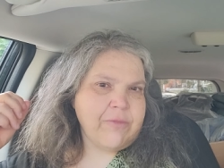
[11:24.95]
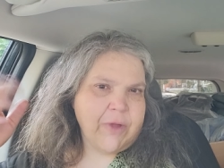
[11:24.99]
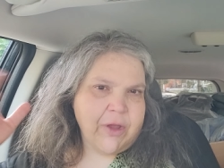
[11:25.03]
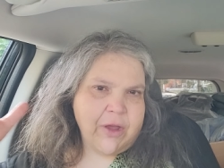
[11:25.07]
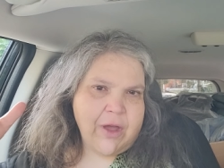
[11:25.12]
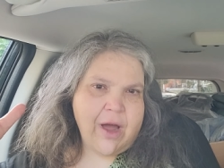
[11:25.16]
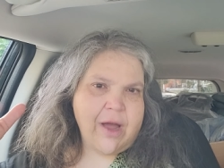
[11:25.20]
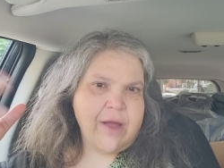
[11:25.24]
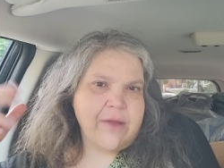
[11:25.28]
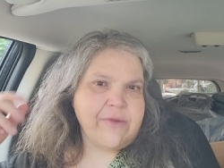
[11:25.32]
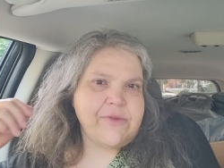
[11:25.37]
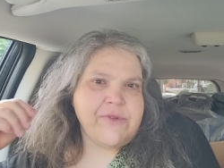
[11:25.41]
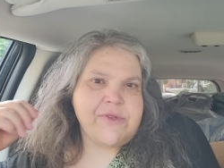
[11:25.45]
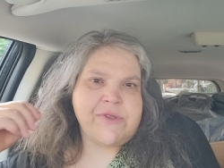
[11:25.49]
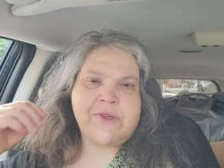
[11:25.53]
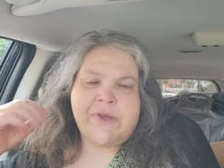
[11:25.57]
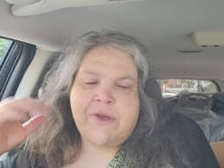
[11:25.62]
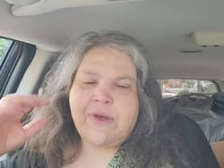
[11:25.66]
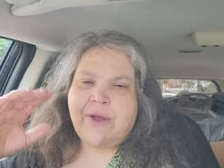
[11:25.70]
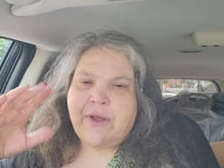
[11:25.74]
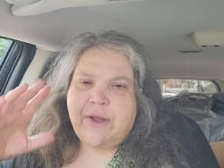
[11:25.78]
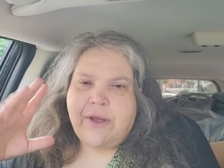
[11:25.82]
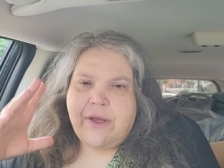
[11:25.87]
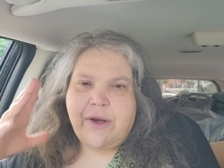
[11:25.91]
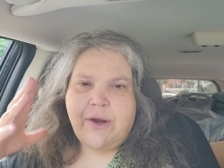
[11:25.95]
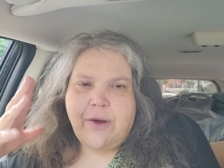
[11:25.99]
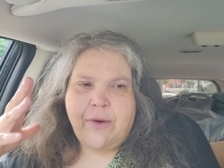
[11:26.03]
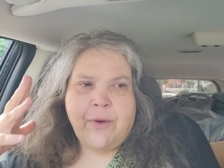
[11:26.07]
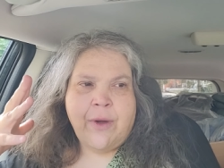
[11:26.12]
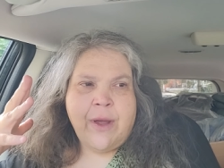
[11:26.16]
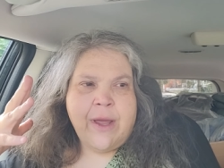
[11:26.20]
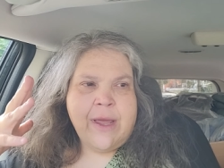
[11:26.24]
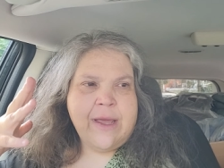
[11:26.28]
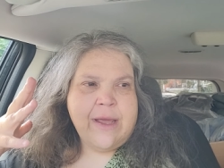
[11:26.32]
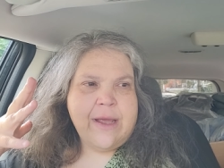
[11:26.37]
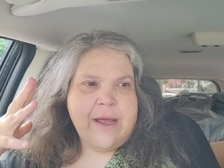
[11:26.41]
guns, you know,
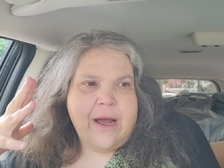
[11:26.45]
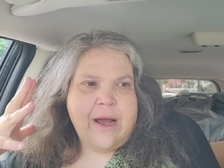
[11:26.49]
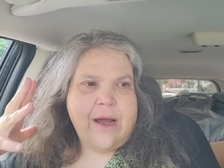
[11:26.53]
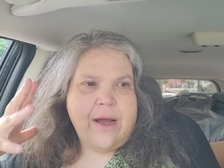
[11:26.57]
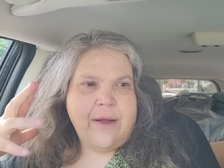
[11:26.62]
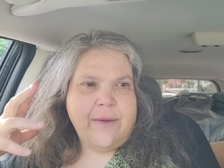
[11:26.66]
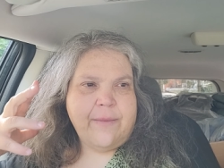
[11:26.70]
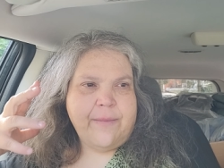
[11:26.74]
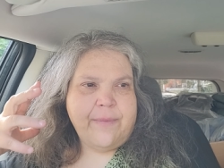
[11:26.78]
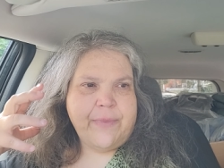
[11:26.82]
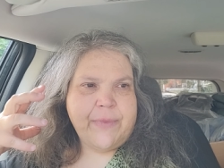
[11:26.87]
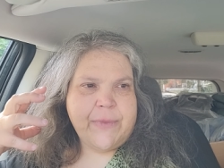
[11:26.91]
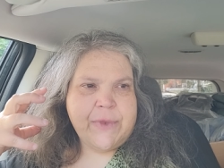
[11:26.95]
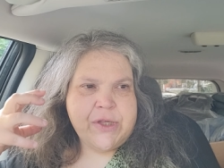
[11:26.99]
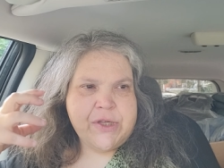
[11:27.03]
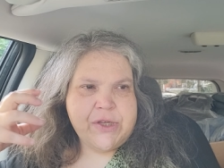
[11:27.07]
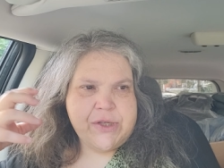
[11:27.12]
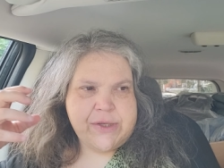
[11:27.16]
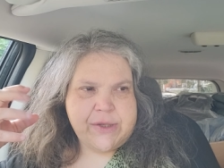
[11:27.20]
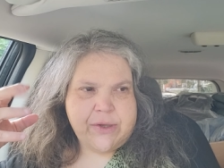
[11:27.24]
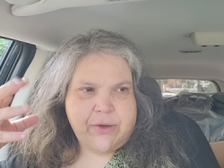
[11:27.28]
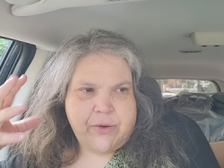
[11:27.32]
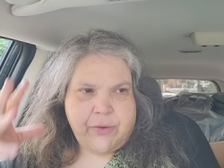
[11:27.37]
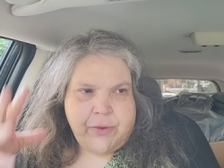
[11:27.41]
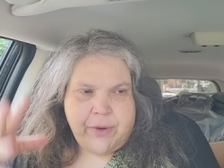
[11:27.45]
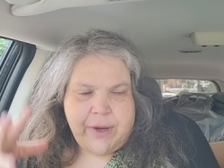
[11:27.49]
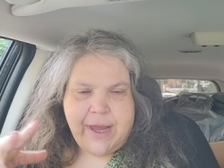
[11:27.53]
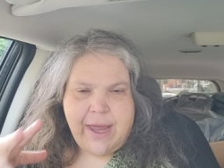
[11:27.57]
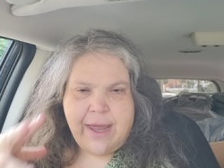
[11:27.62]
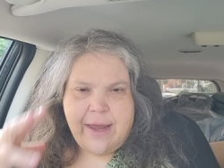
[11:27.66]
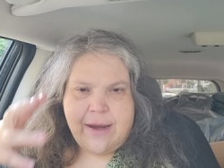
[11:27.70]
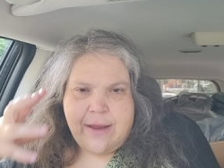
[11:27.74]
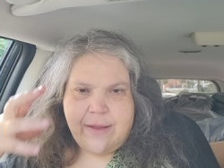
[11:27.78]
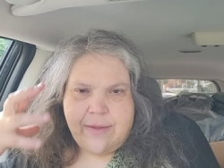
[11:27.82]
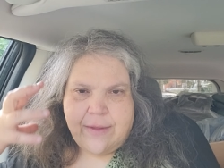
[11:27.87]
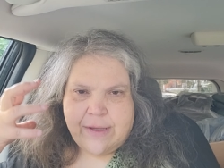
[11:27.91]
um, just
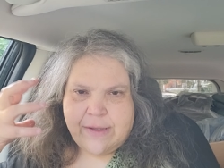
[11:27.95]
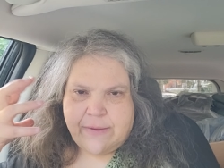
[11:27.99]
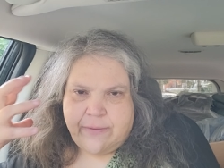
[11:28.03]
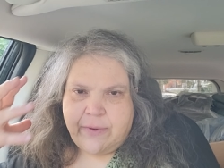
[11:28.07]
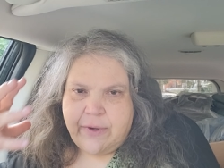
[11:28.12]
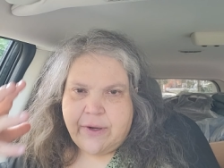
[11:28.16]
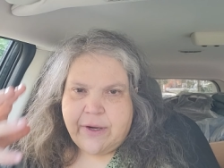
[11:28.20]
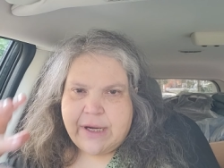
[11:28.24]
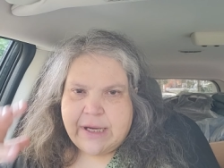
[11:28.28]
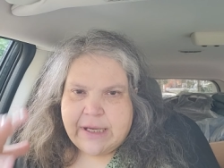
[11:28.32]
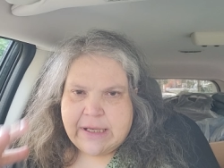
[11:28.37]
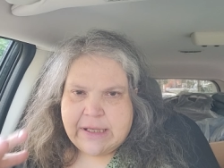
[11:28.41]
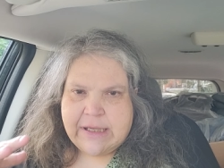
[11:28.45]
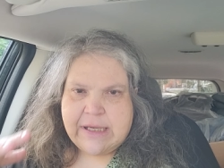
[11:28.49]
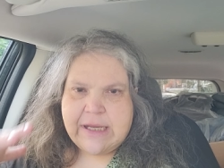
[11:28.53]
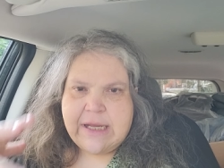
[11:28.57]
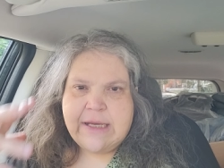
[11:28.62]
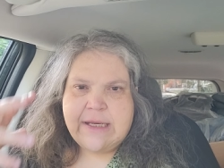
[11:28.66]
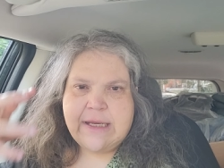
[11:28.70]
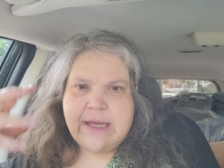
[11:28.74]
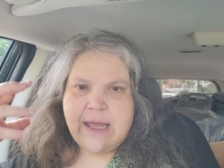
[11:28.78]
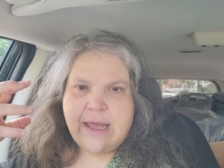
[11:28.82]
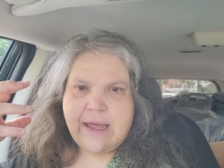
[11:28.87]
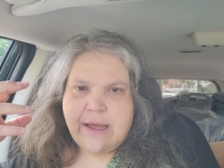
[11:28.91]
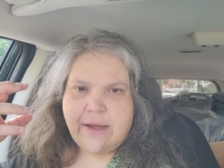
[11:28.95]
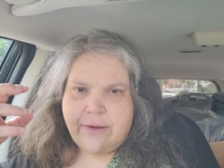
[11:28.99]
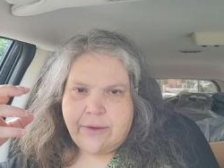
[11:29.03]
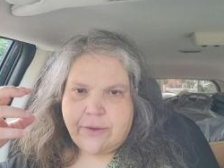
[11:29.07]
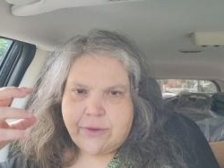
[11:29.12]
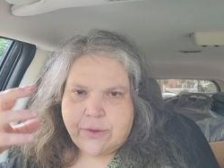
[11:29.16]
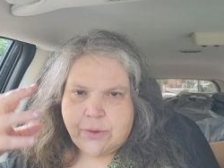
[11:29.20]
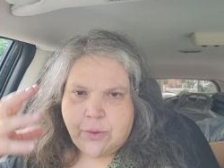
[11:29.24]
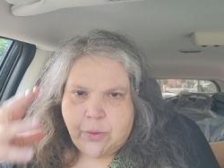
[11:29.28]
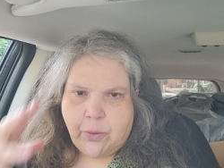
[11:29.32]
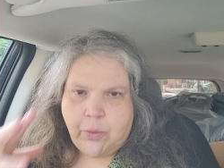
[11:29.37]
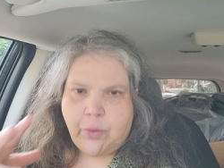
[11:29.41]
creating this very
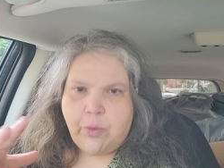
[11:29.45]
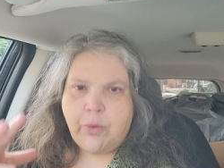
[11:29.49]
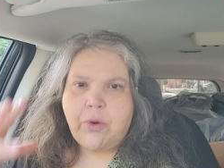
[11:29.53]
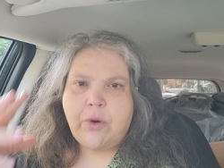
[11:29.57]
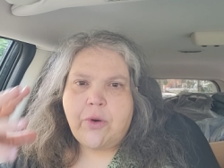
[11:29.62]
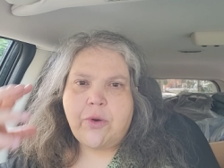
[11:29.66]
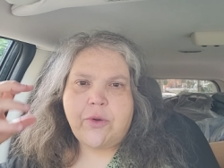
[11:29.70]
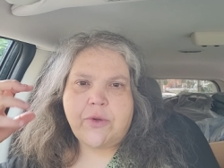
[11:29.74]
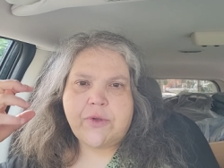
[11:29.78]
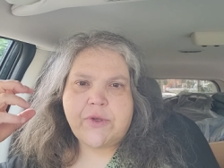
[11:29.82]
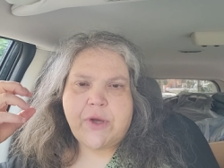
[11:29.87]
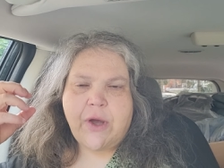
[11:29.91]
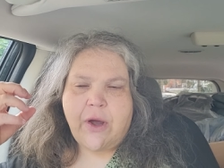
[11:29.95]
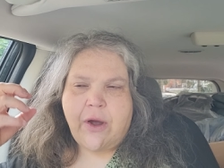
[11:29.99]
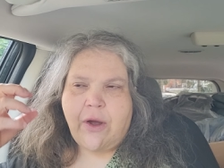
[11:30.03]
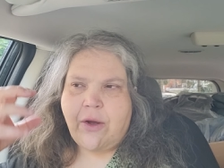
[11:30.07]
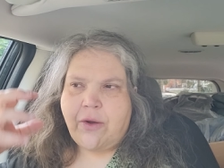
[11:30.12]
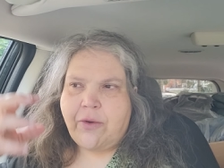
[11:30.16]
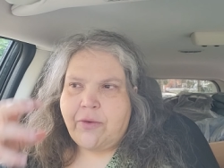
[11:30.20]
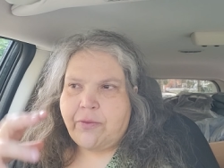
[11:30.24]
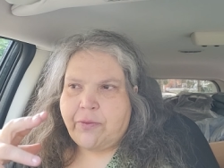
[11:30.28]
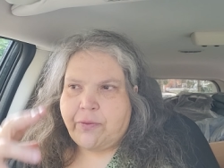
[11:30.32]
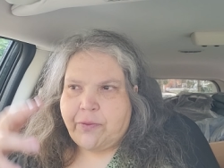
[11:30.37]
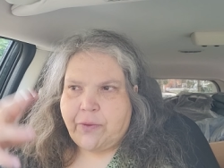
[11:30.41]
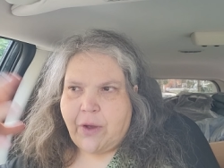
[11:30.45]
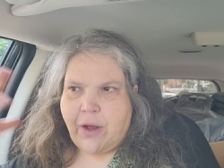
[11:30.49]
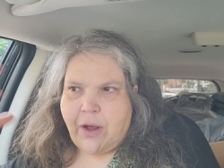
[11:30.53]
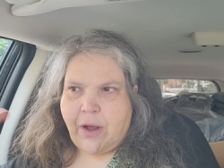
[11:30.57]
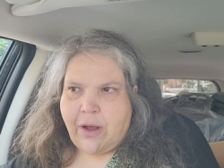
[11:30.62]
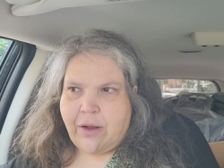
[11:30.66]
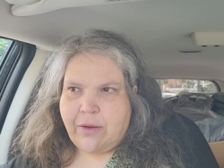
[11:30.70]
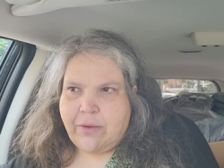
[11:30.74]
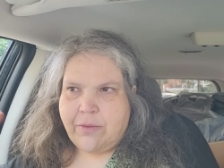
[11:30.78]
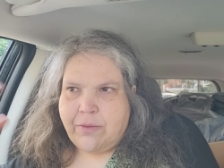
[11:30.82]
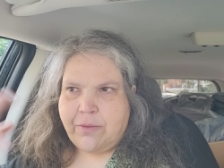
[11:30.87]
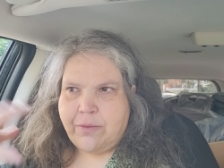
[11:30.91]
detailed world of,
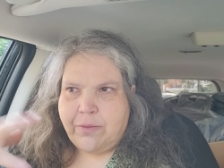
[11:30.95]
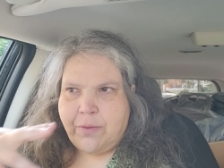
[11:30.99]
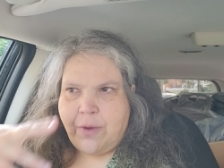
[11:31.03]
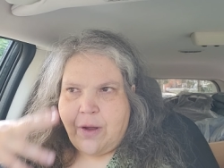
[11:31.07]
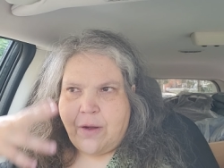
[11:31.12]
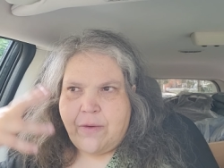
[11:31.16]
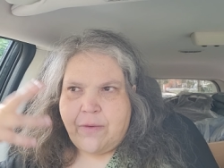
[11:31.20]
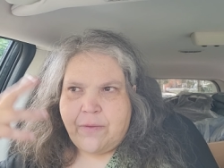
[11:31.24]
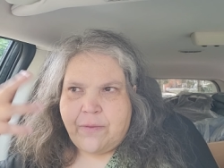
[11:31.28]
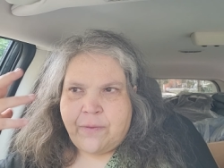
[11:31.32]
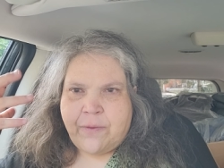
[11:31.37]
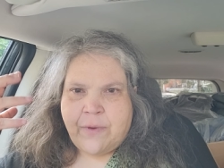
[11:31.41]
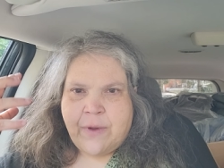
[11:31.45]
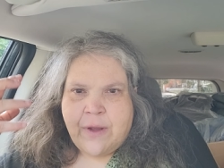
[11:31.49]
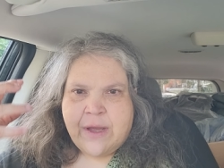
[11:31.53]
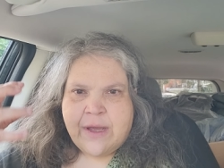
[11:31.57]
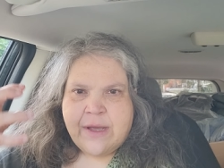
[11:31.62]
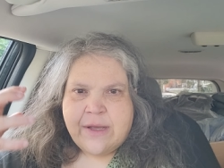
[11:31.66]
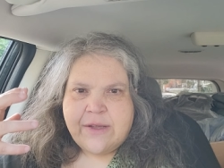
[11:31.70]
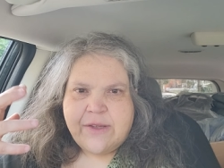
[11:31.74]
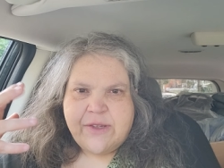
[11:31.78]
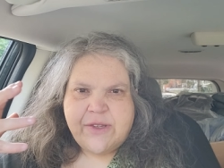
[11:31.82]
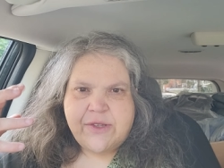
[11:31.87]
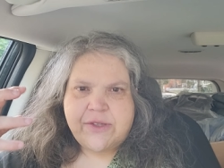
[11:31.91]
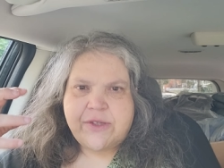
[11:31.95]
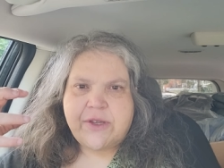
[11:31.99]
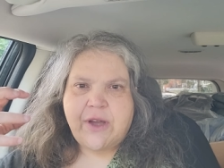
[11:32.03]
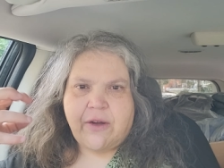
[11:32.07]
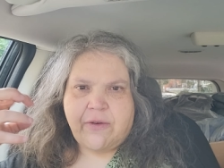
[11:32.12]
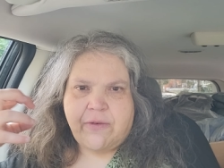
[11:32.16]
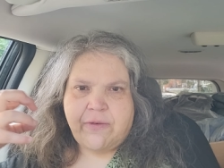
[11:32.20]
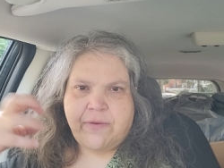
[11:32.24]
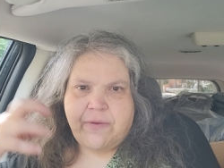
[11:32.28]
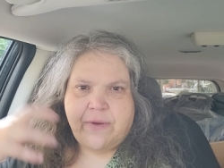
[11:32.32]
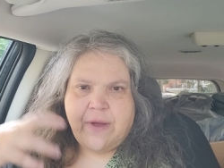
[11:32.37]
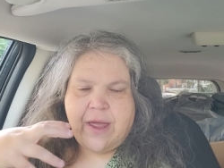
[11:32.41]
uh, of
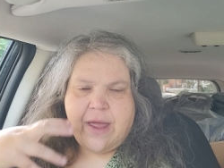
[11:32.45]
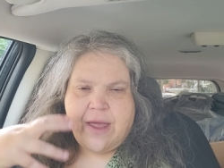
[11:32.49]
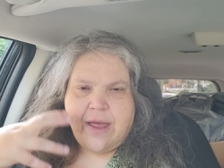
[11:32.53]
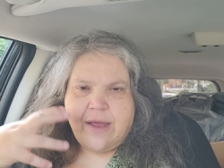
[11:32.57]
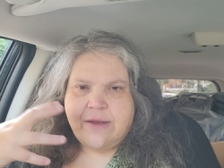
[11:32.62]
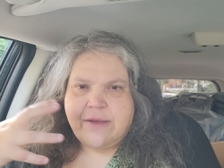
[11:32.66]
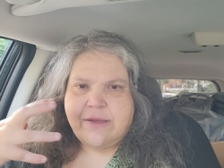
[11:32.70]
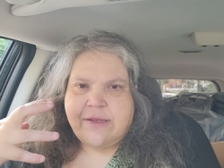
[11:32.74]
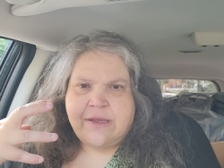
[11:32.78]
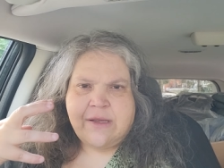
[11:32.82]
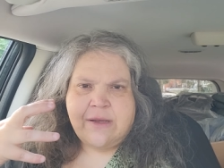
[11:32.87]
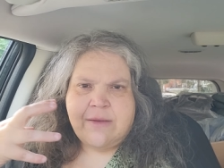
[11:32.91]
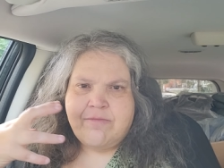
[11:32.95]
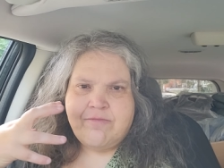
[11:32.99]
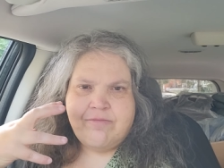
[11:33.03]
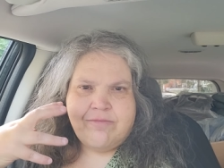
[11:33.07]
stuff and,